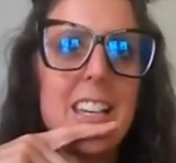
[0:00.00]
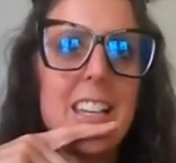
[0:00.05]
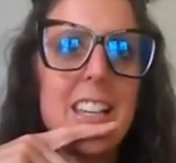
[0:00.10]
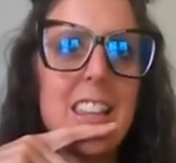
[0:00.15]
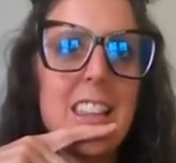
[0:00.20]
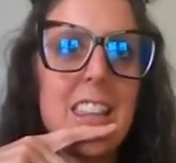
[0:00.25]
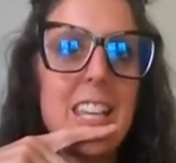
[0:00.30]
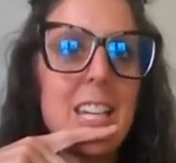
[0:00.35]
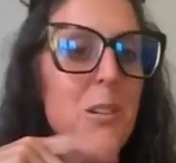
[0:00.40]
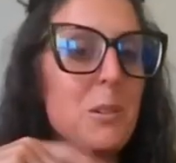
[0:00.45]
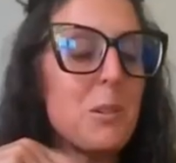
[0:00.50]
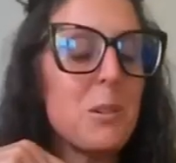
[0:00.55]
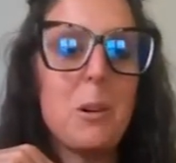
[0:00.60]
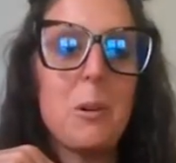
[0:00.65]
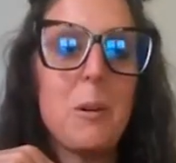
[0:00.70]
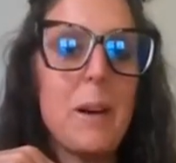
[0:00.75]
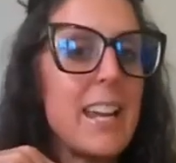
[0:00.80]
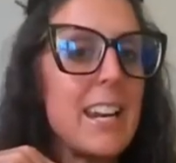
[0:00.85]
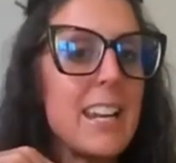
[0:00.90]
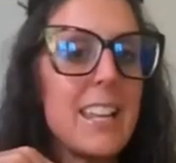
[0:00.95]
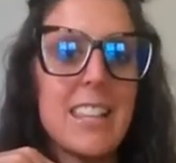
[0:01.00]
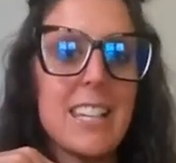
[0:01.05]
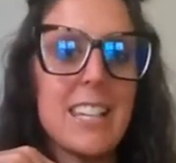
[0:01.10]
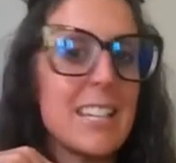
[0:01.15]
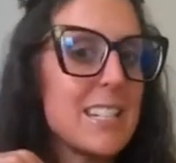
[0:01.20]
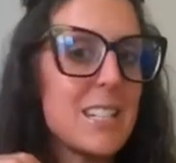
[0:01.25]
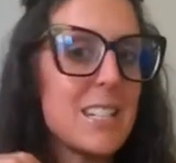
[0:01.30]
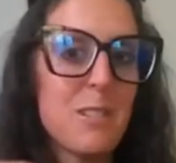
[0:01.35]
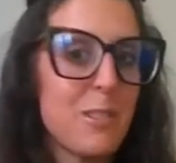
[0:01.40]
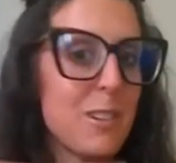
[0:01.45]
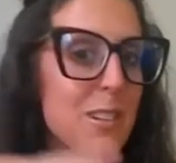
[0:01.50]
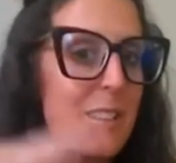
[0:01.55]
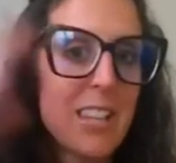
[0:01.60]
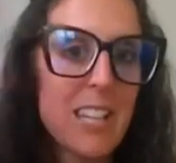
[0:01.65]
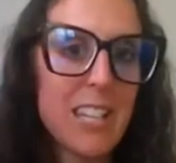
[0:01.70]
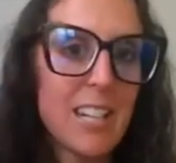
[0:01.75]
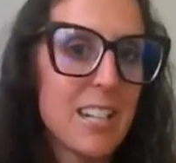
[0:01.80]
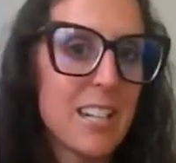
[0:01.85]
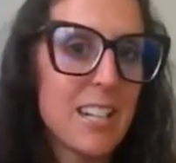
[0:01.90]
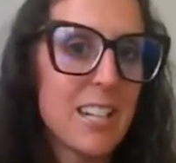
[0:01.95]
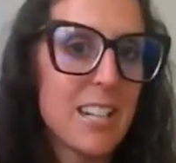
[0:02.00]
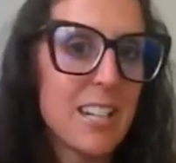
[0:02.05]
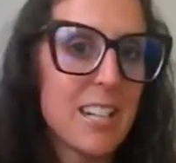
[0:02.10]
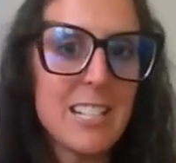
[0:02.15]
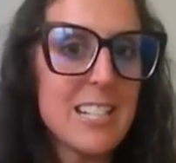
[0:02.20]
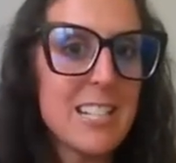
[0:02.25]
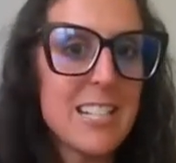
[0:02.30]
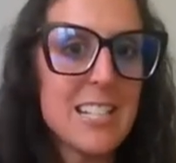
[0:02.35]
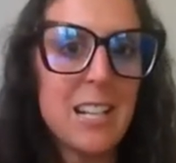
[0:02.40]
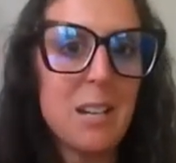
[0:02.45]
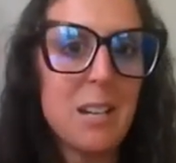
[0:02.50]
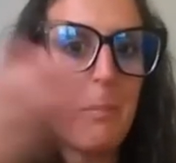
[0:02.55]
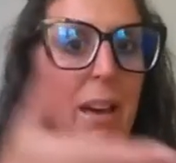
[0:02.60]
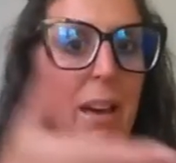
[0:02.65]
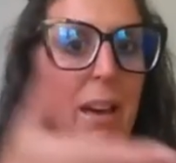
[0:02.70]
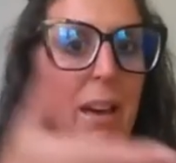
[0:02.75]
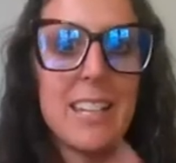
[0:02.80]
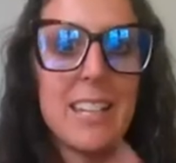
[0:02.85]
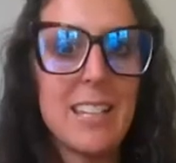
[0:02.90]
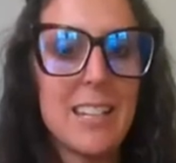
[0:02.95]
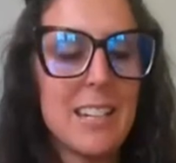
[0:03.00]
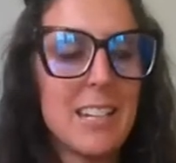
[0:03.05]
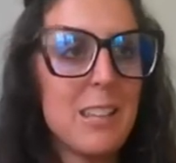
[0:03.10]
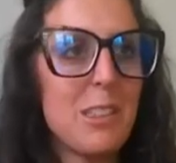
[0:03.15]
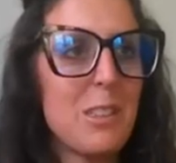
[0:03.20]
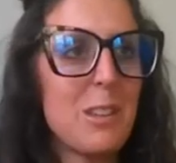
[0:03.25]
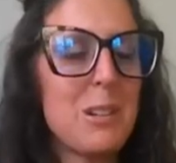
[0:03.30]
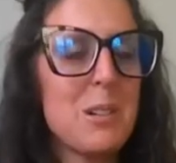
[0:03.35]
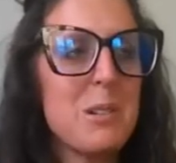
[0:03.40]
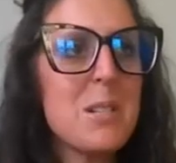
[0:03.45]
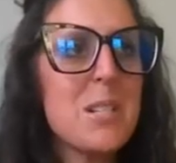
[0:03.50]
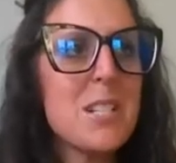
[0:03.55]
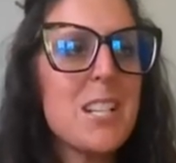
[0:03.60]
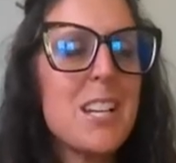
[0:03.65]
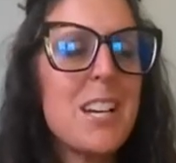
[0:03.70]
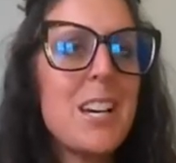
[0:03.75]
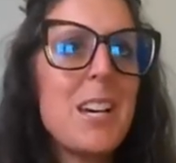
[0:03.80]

they don't know anything different than us and Maggie and Ethos.